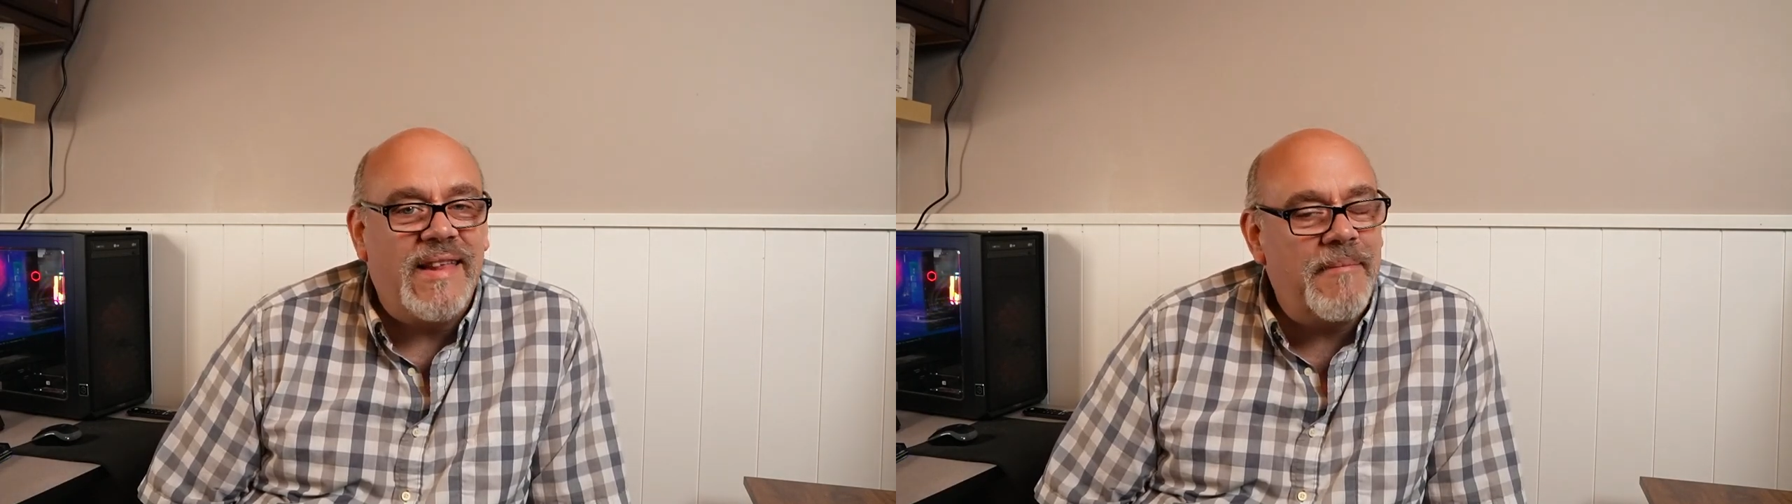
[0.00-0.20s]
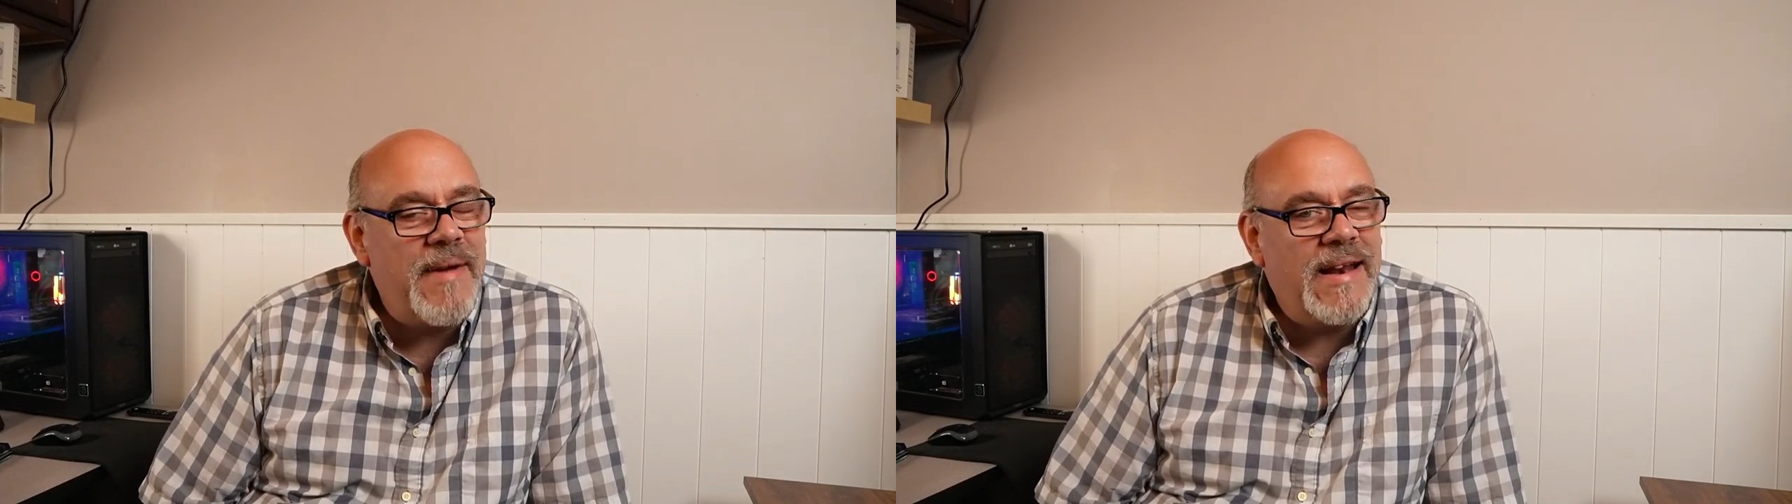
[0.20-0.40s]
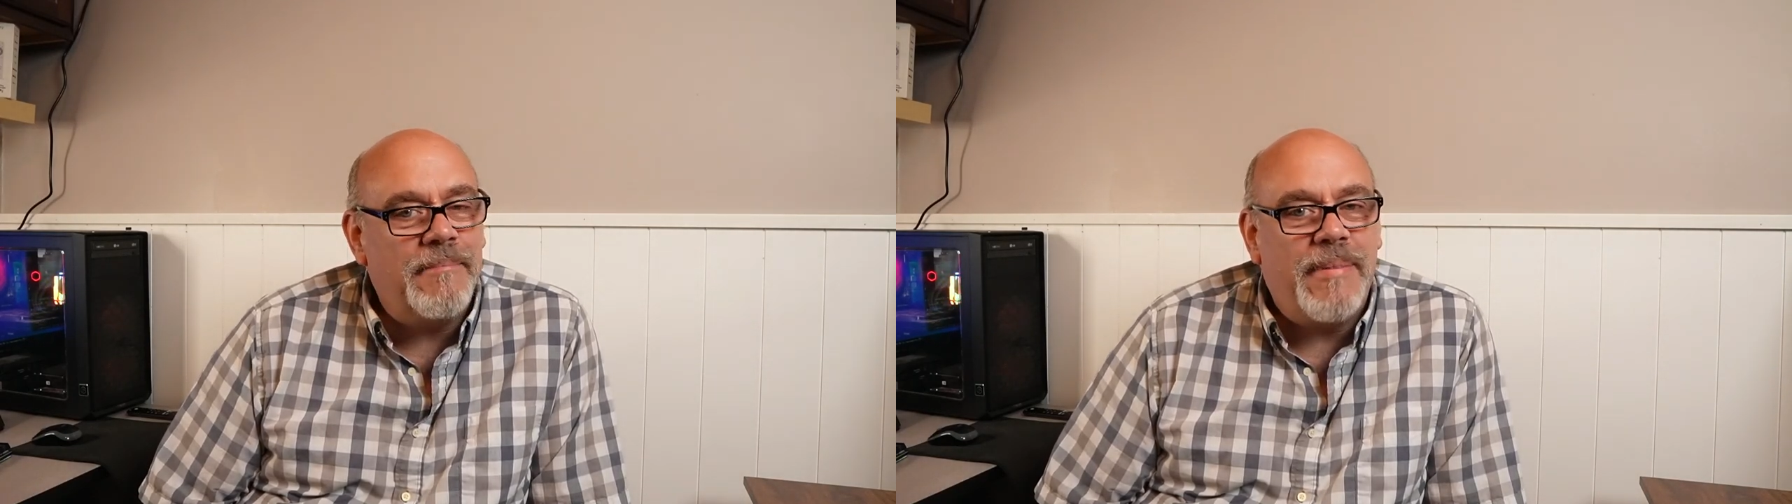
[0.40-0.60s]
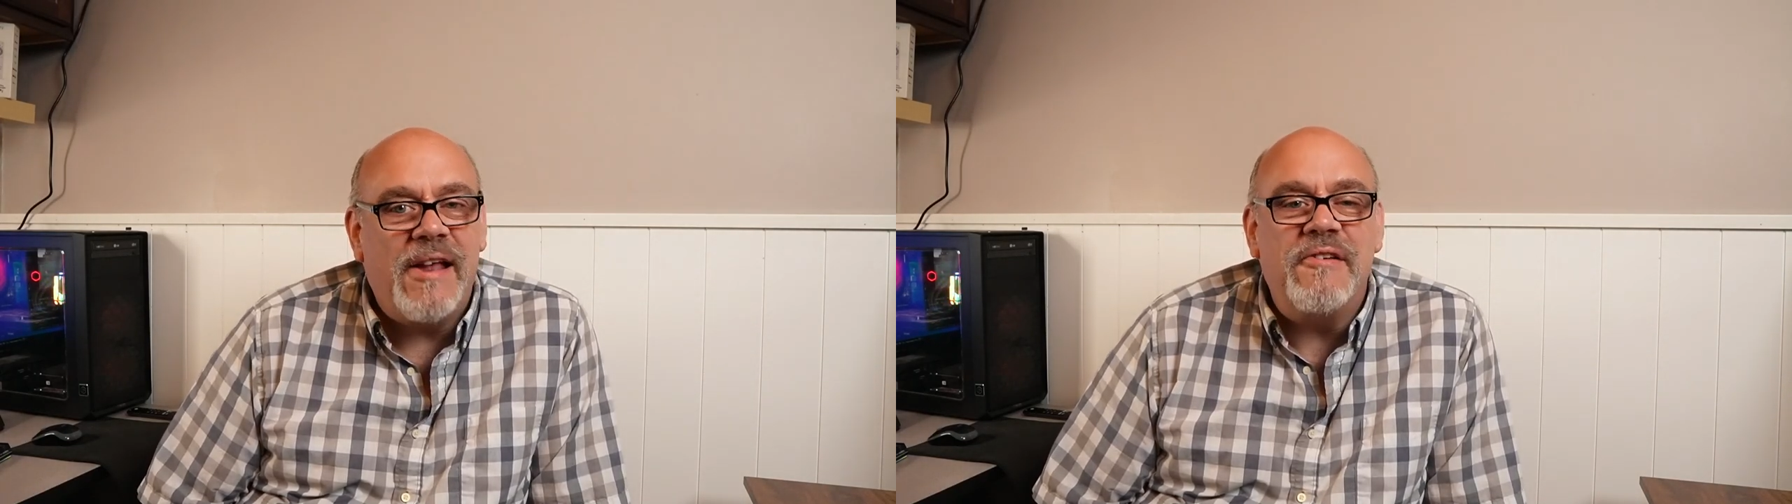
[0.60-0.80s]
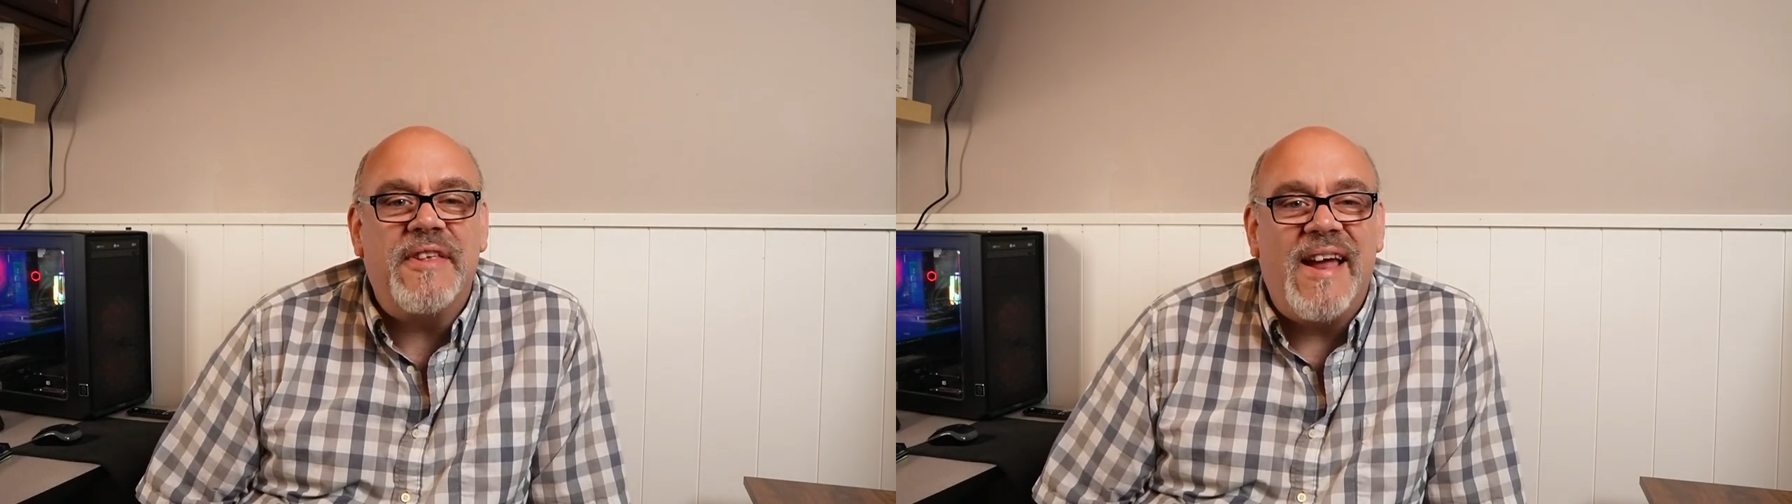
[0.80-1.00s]
and they made it
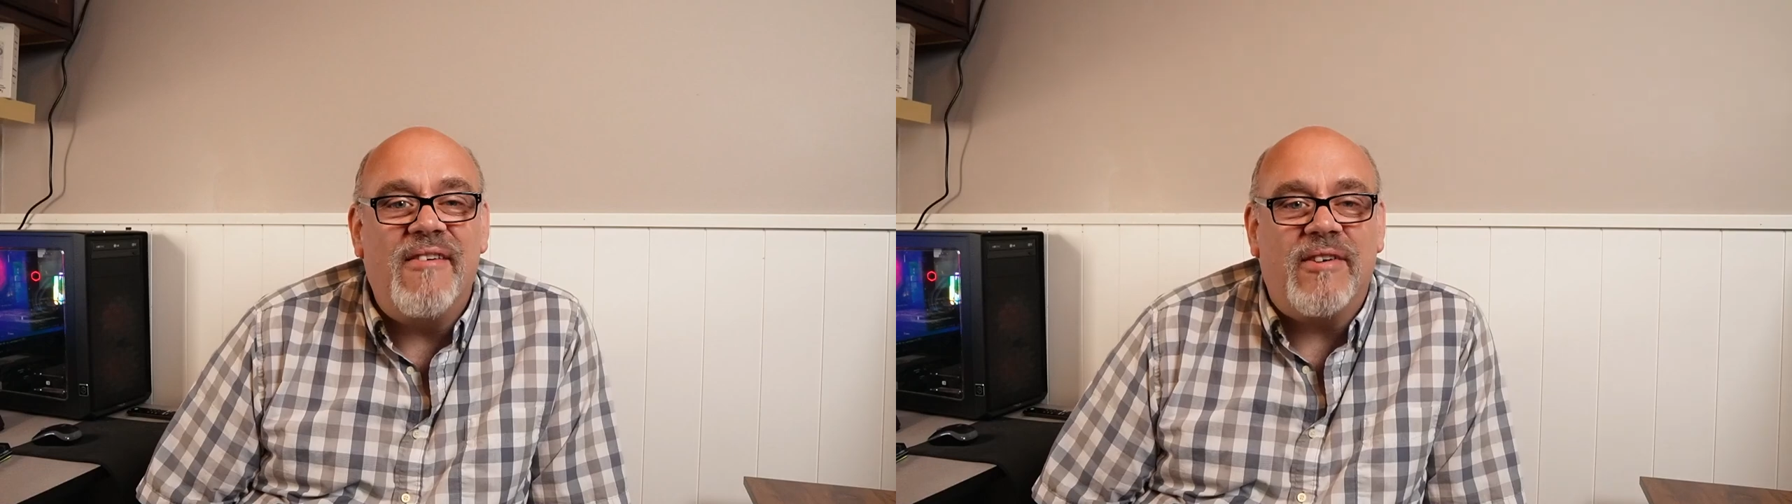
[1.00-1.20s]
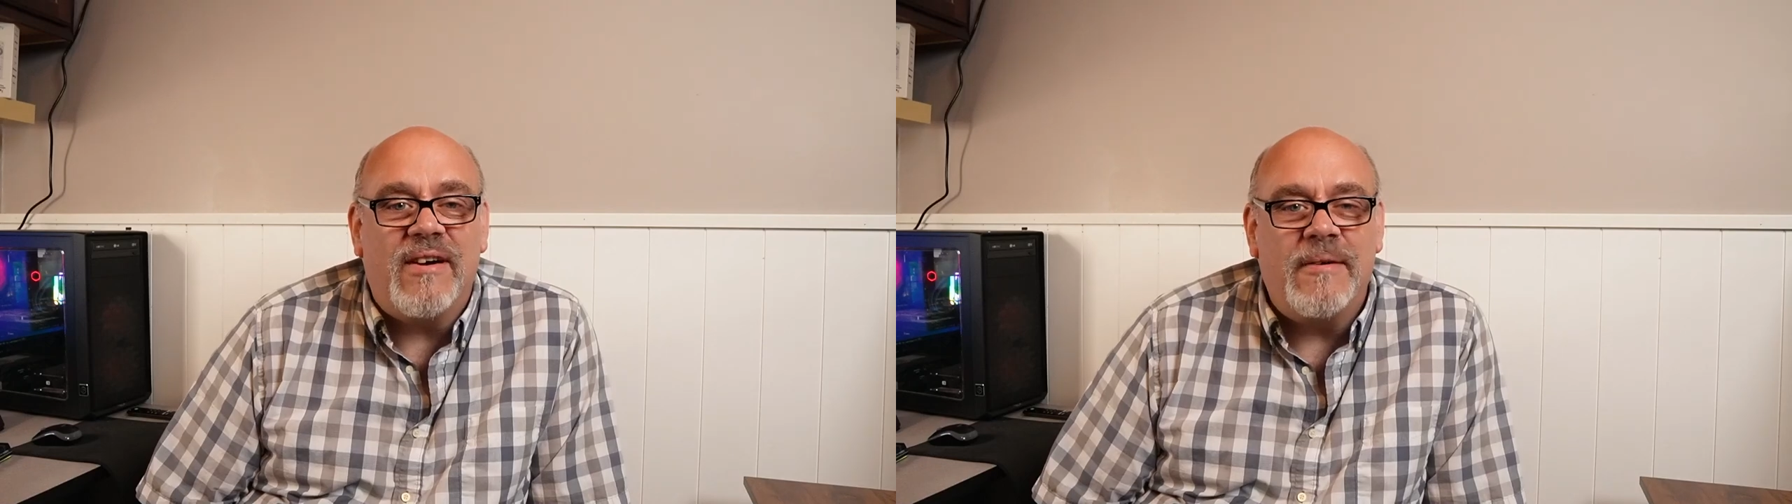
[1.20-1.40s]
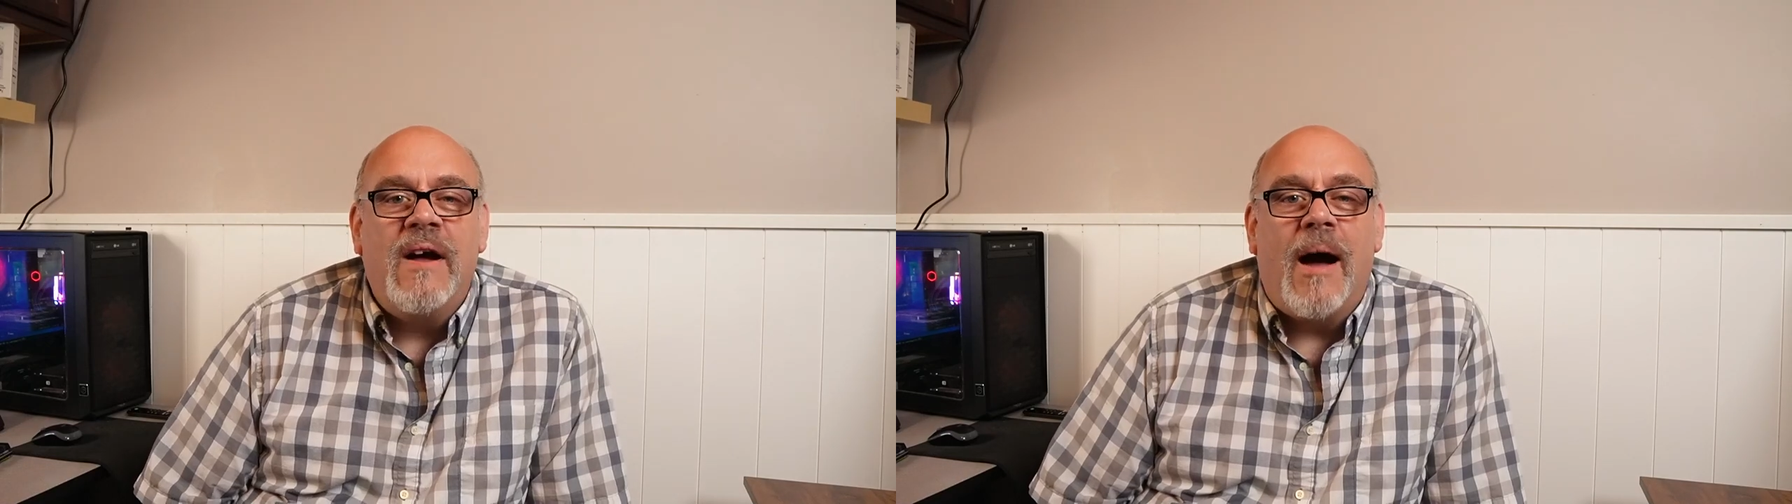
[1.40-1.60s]
better than ever.